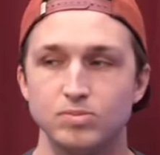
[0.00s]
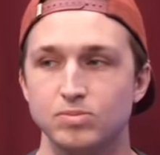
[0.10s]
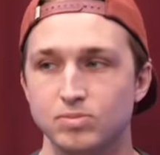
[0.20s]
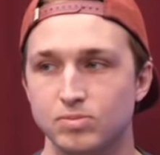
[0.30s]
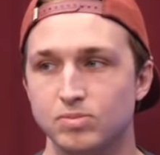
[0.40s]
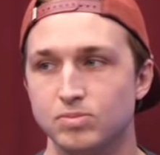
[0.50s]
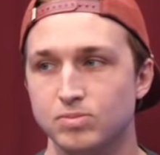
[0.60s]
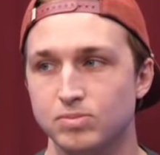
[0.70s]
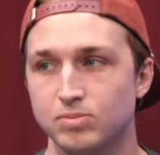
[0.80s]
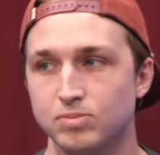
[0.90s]

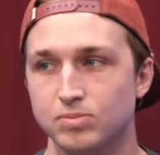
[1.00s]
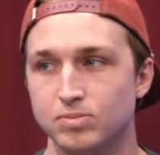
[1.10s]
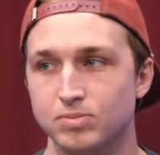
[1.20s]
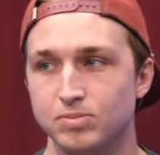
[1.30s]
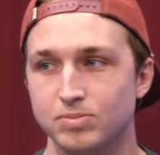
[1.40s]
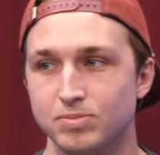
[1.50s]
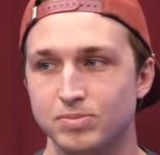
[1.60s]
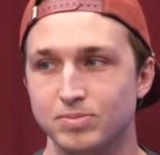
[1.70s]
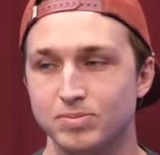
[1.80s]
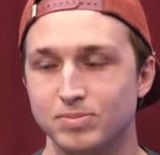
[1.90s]

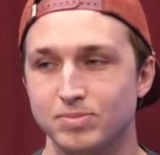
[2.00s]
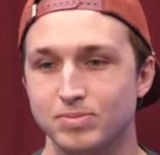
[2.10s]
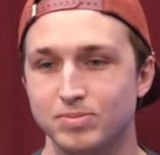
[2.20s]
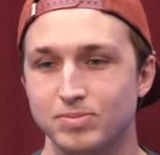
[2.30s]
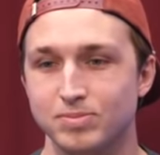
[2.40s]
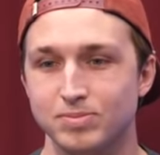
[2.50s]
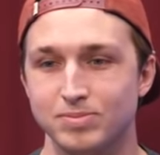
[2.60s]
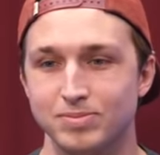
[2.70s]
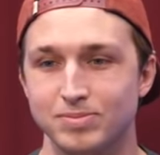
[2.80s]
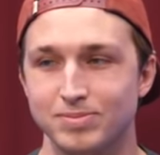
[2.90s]

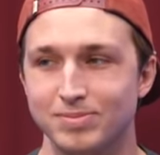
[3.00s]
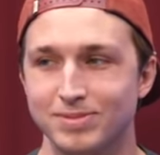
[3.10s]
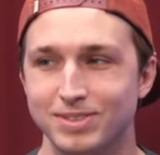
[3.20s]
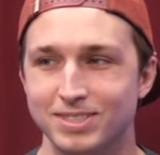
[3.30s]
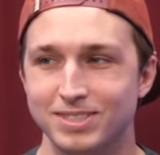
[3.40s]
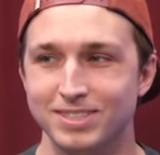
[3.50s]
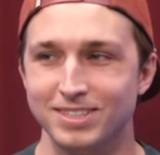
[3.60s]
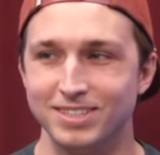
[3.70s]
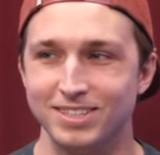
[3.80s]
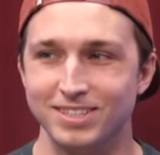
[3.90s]

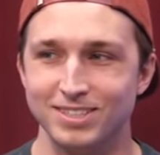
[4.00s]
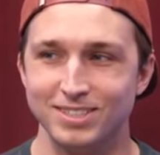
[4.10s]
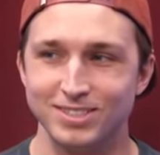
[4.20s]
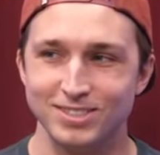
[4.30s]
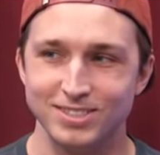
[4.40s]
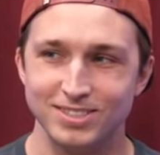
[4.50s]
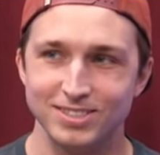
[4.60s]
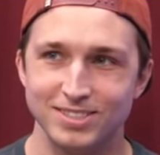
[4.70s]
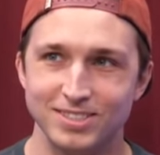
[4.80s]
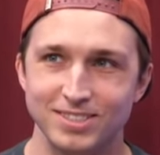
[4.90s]

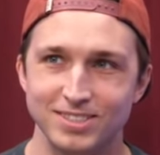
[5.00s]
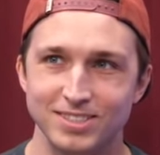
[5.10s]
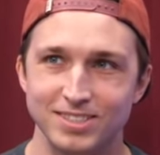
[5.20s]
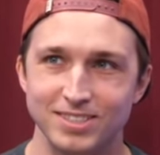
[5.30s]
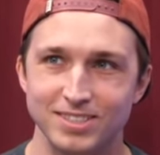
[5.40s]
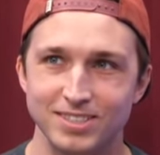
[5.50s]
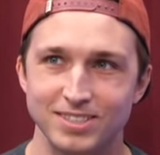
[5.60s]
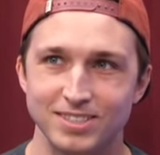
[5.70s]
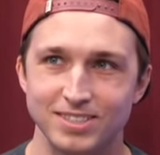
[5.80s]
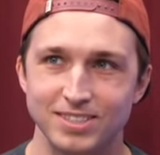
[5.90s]

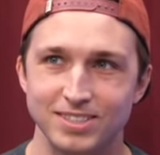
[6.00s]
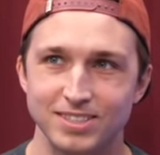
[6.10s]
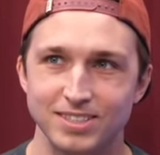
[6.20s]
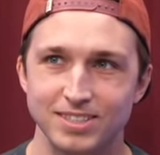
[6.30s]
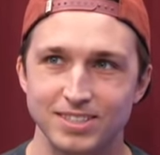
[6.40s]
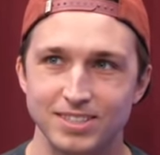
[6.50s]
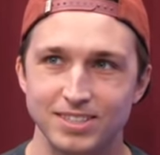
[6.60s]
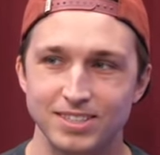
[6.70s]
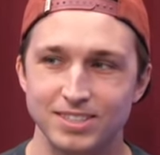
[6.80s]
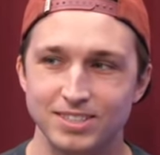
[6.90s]

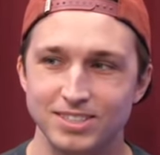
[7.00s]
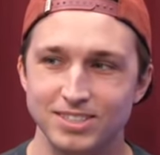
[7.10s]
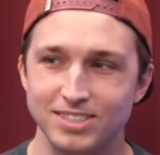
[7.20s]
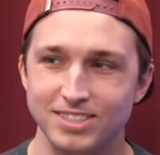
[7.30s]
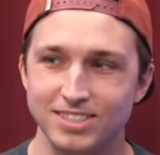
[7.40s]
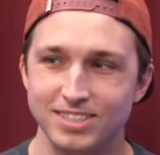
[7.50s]
[no speech]